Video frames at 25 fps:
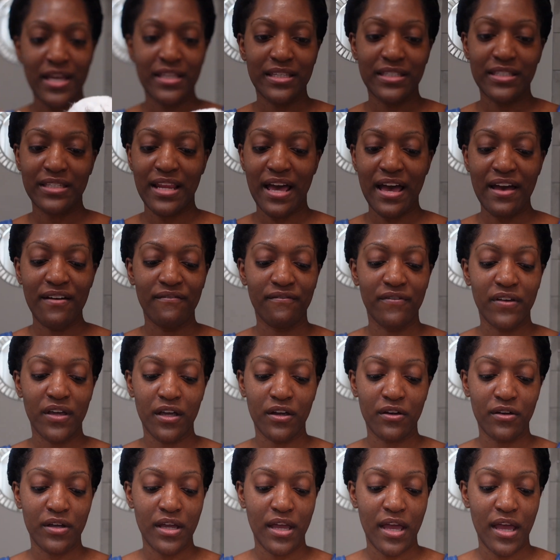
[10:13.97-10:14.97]
It's not
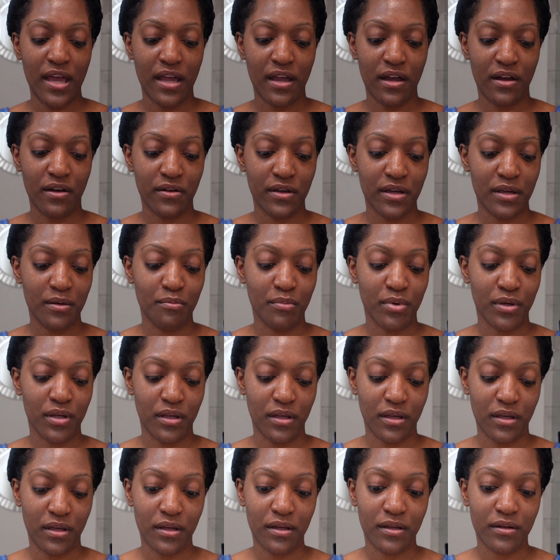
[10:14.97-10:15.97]
very hairy,
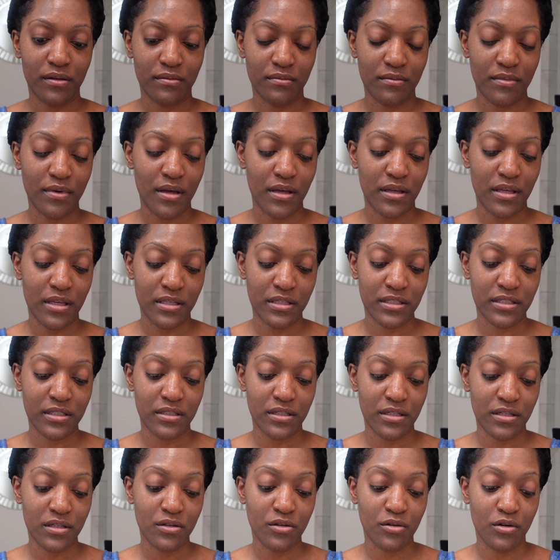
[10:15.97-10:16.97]
but it's
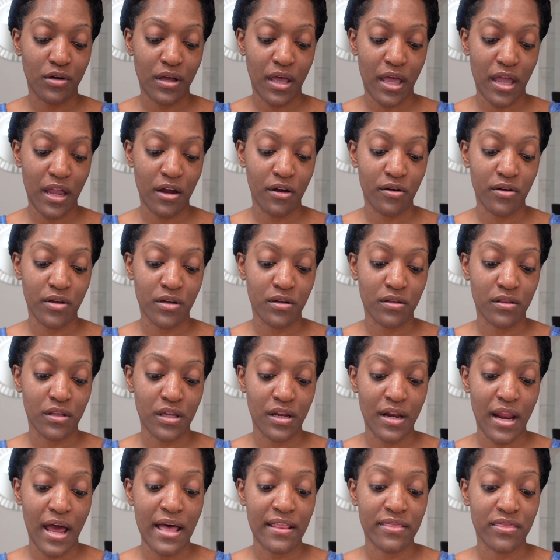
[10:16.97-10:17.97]
still hairier
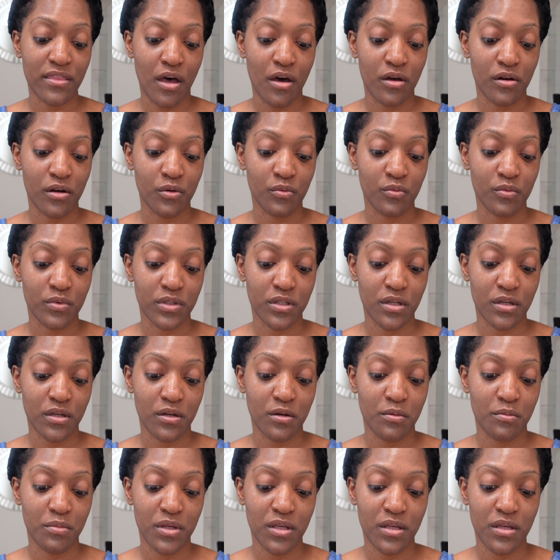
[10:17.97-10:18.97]
than I thought it was
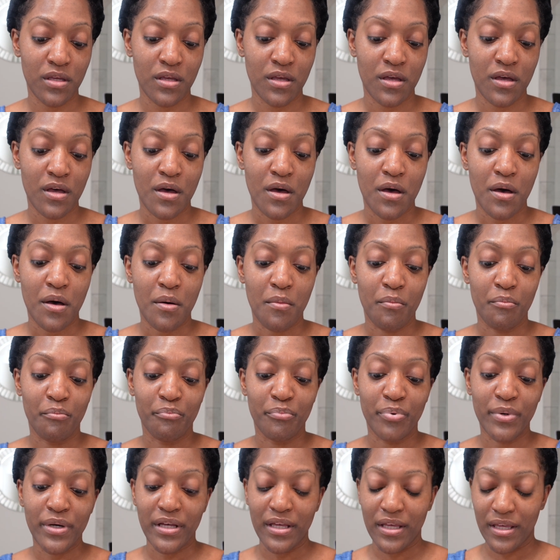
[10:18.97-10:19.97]
gonna be.
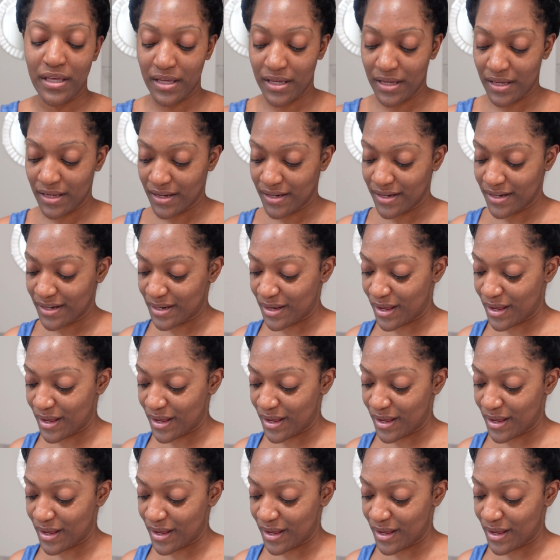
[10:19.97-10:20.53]
And